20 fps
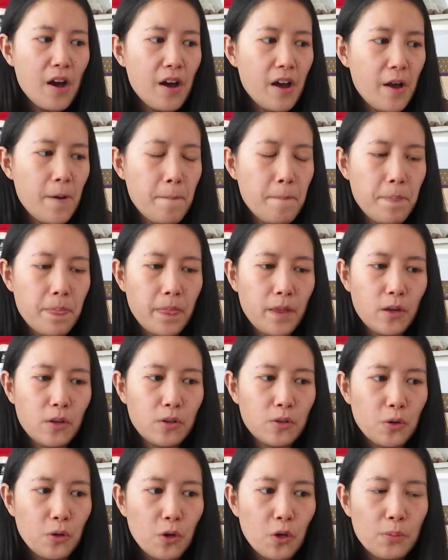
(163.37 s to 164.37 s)
um,
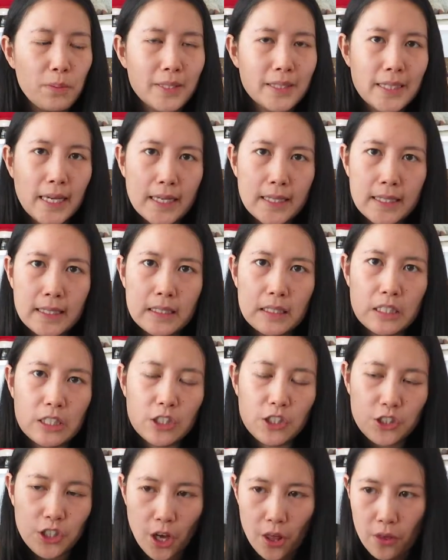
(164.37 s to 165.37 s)
girl protecting
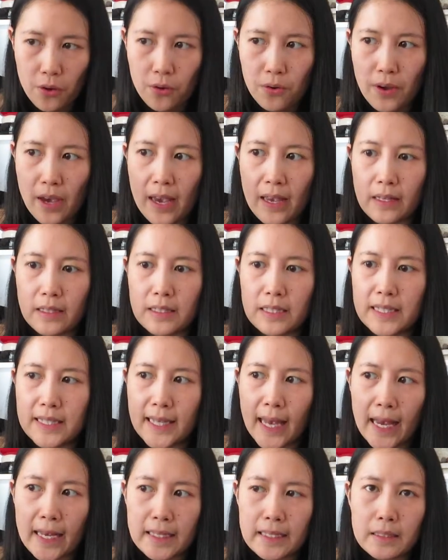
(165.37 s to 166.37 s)
each other and
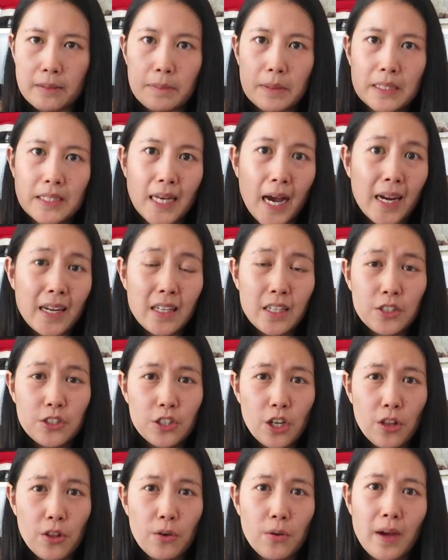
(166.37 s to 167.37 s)
standing beside
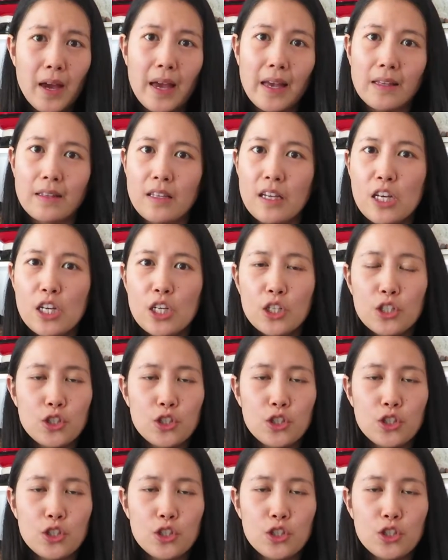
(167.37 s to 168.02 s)
each other and